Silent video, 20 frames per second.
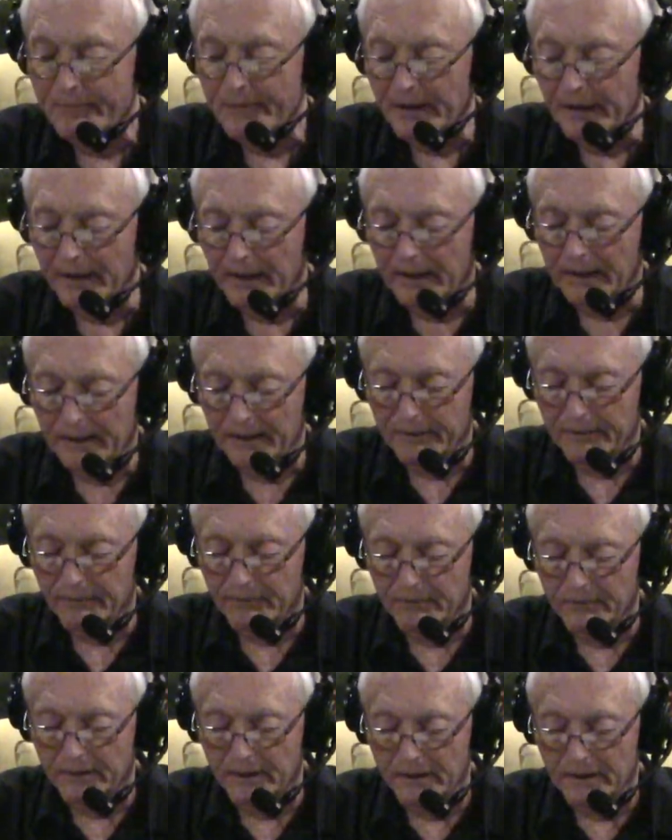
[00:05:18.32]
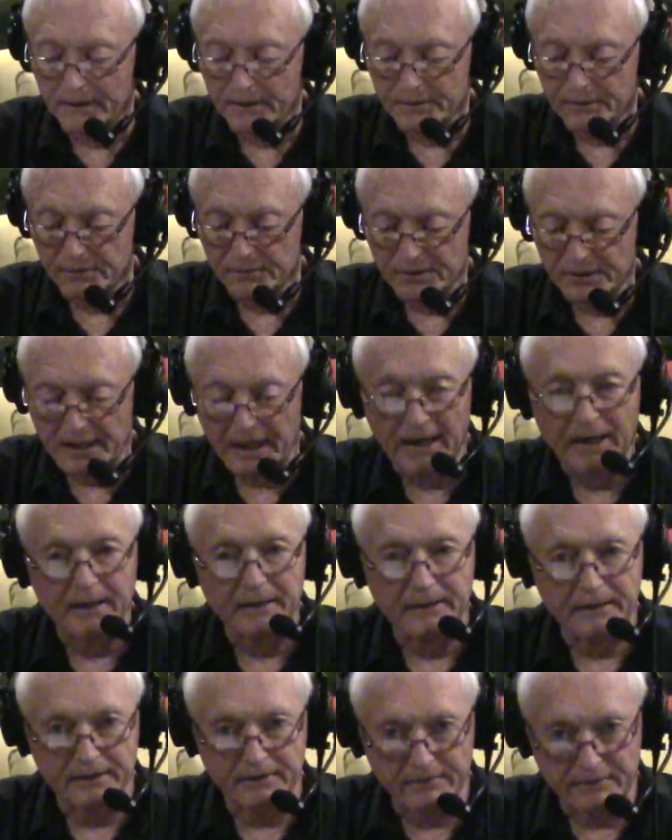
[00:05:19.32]
So Scott
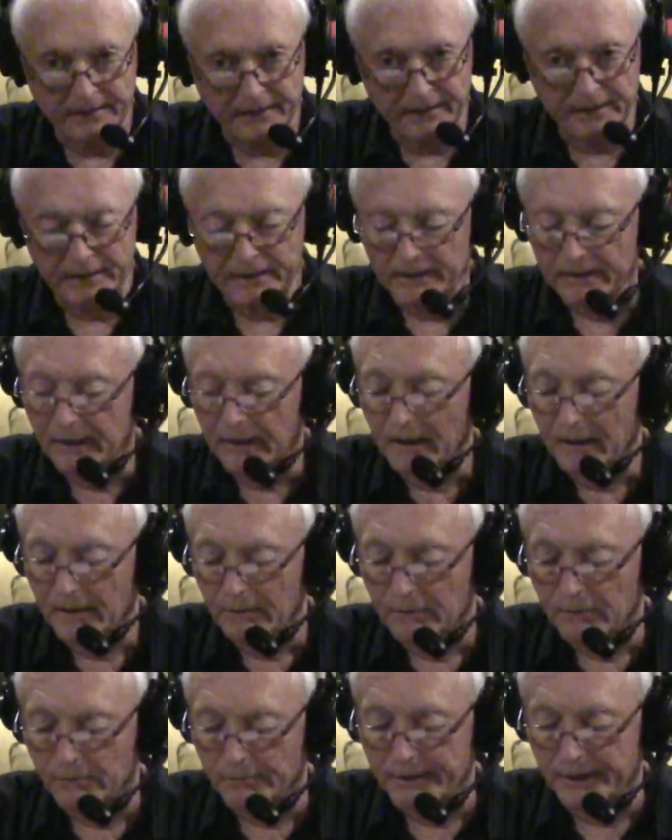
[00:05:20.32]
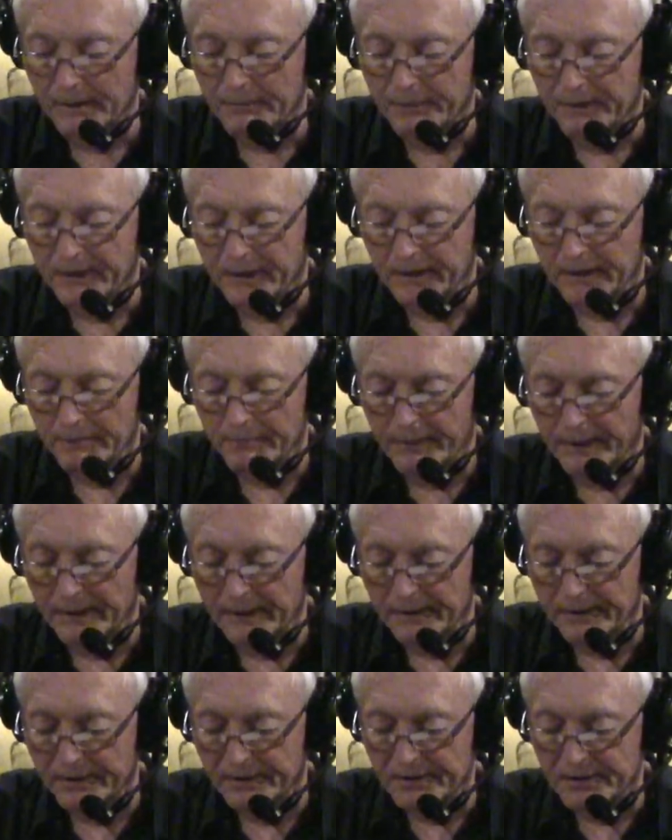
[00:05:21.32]
and Randy will be up at
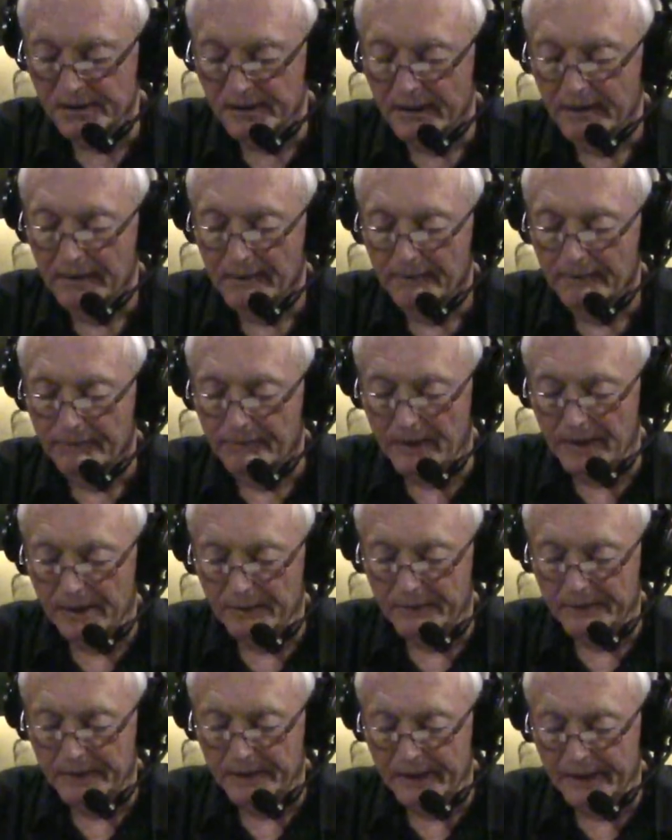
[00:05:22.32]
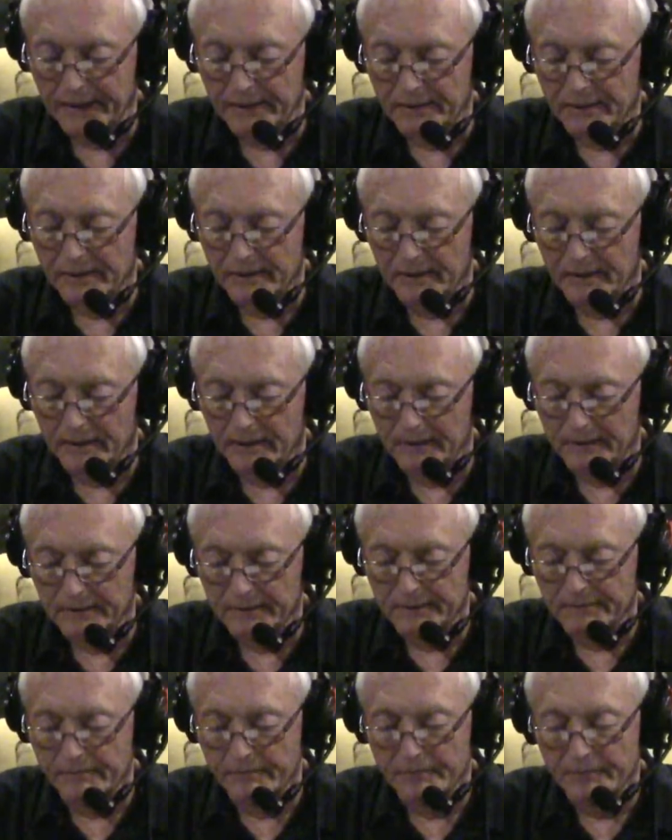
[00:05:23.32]
Independence following that
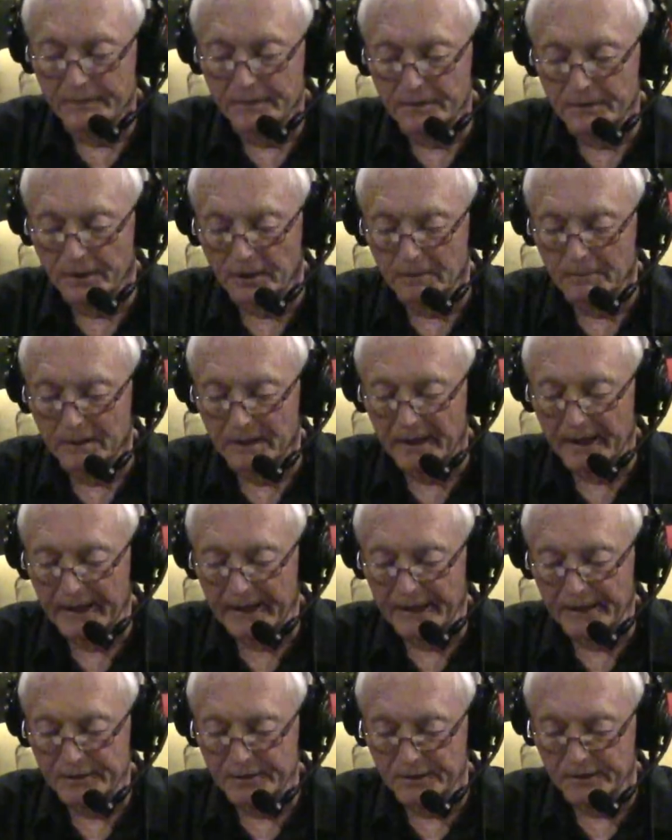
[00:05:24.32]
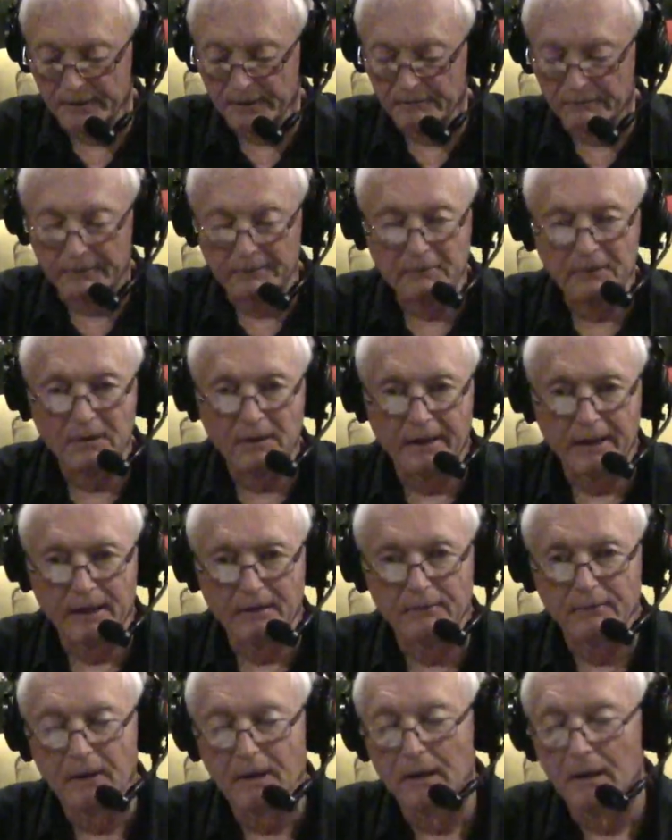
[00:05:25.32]
tournament action. And we will
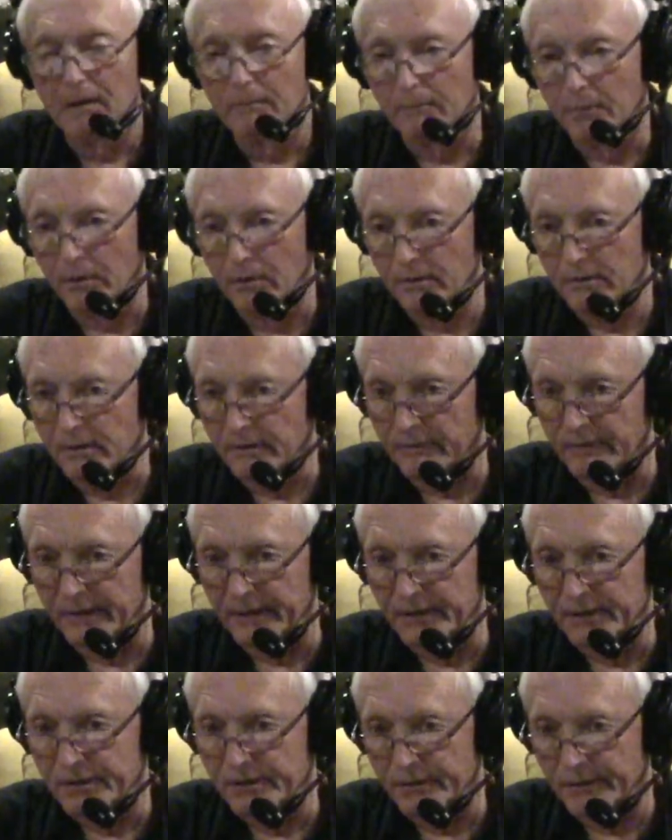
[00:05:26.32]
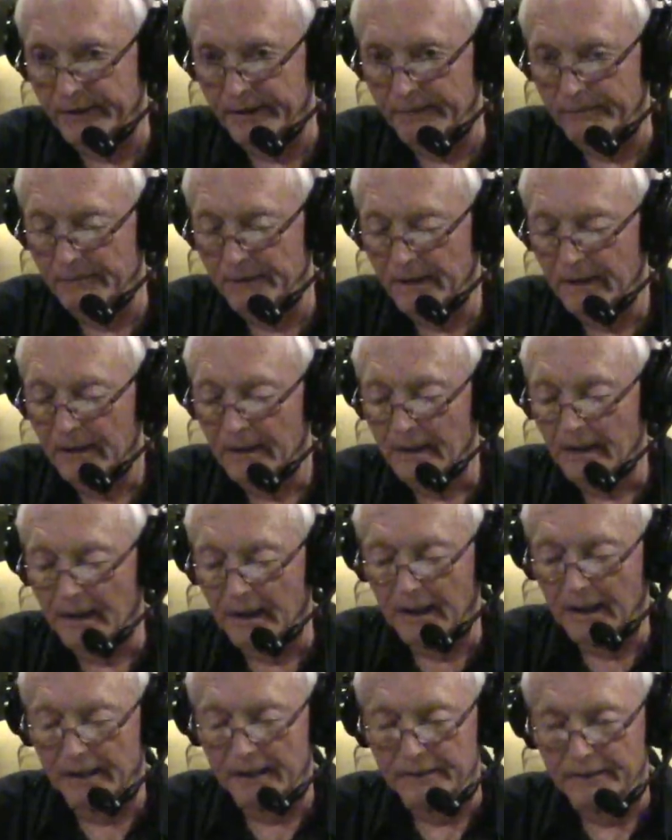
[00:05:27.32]
have both of these streamed
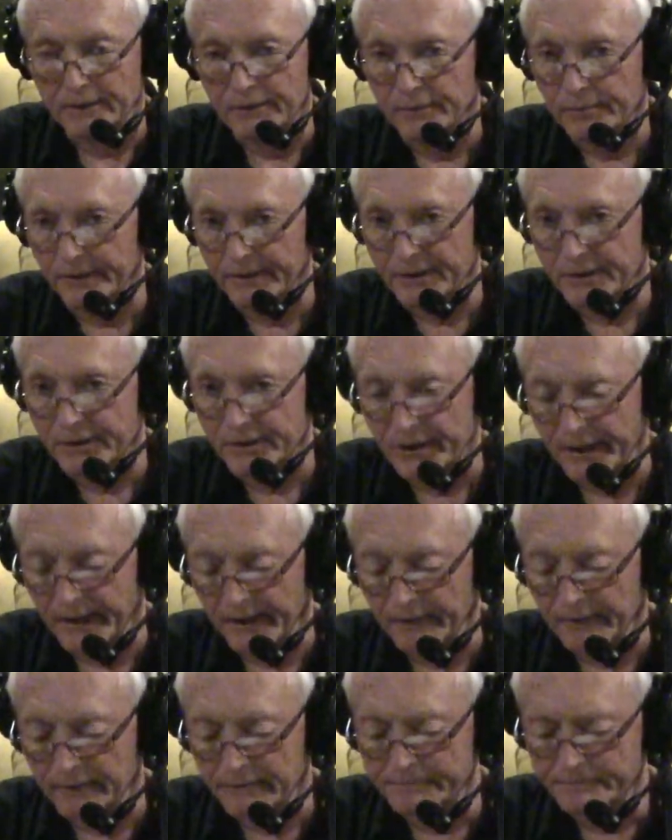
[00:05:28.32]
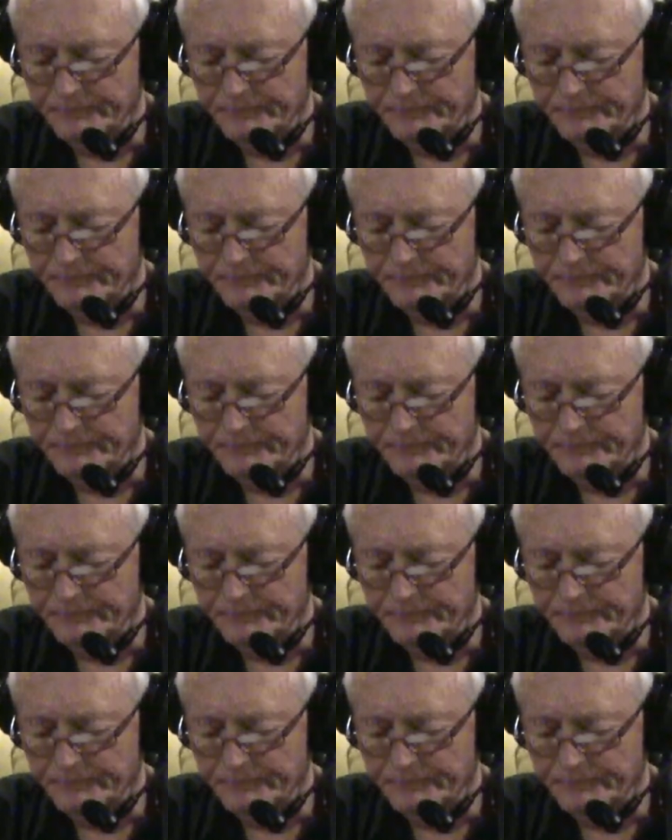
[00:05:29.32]
on the Twitch channel.